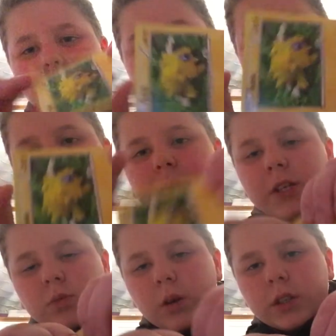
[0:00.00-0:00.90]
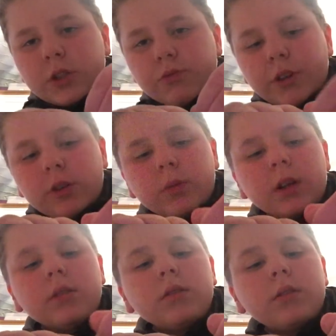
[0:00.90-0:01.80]
I'll rip this one, this real
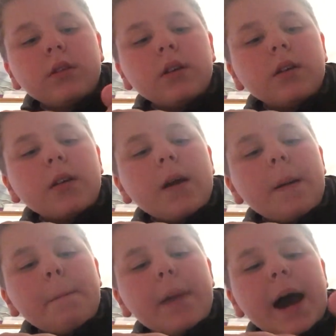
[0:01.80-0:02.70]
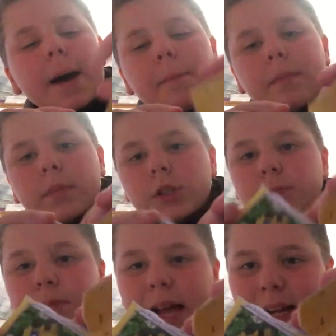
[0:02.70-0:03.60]
one. Bam! It's
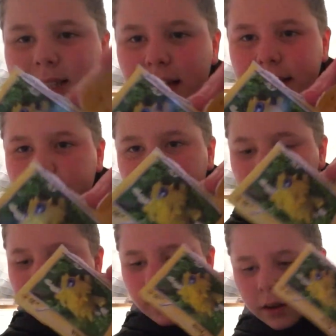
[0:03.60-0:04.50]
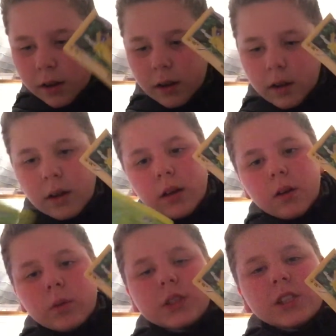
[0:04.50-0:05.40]
black line.
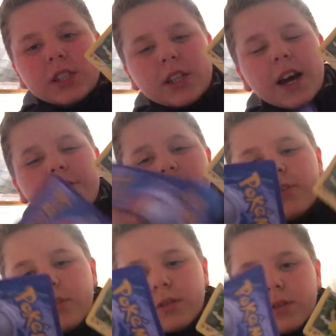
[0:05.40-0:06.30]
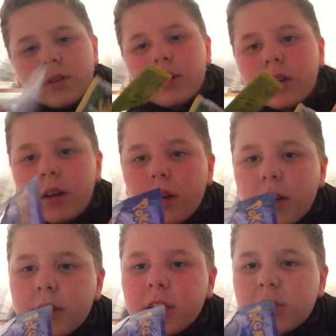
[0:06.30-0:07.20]
What does this have?
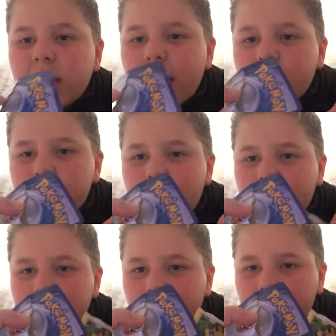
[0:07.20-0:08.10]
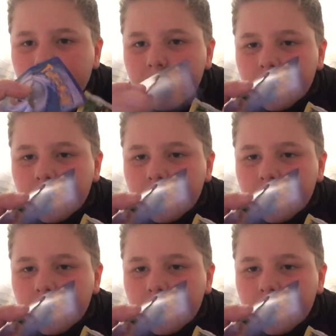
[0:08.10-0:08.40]
Doesn't have a black line.